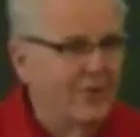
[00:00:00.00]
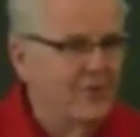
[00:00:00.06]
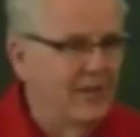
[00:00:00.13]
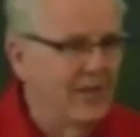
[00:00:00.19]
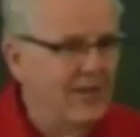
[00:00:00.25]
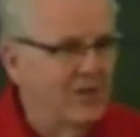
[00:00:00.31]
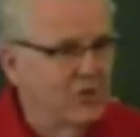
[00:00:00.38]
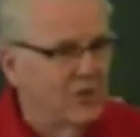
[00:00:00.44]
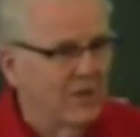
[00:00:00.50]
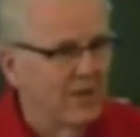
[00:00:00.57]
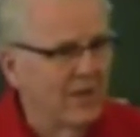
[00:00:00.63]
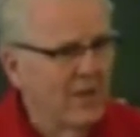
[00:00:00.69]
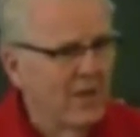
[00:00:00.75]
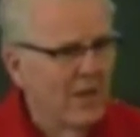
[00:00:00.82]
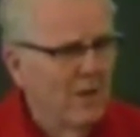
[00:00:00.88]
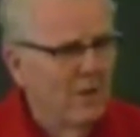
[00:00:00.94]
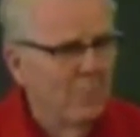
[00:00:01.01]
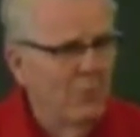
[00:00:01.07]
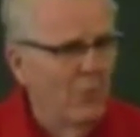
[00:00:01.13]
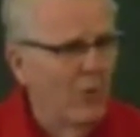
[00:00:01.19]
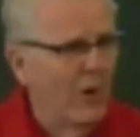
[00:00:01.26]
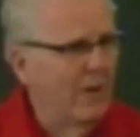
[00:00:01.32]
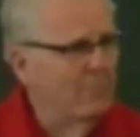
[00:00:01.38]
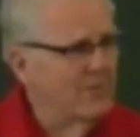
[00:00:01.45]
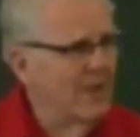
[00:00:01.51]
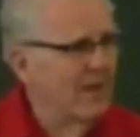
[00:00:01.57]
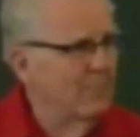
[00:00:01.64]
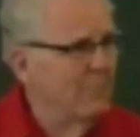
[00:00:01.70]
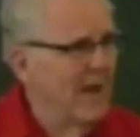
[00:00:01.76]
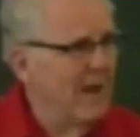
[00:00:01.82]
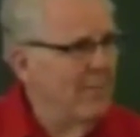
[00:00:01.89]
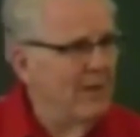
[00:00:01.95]
or teaching, but what I'm
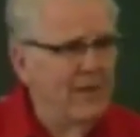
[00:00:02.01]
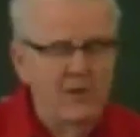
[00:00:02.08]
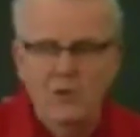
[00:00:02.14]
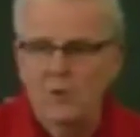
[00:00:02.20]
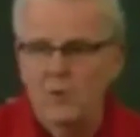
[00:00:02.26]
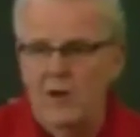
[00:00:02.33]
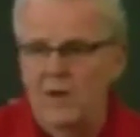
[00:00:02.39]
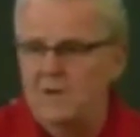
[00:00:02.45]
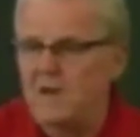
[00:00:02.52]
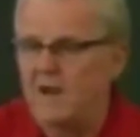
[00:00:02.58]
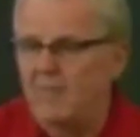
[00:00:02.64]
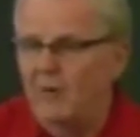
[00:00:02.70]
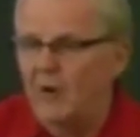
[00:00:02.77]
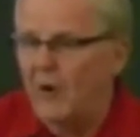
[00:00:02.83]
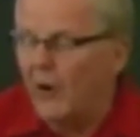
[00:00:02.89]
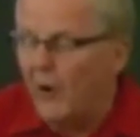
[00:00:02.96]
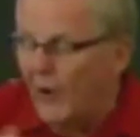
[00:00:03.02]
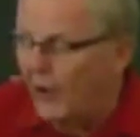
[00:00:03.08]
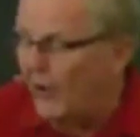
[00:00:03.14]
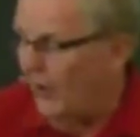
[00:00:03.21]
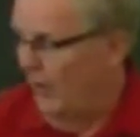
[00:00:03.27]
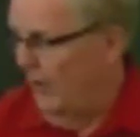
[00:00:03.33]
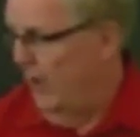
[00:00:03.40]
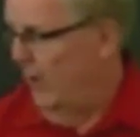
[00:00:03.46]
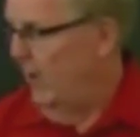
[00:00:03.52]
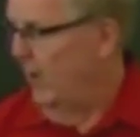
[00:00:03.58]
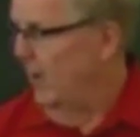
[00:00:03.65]
saying, maybe you had never heard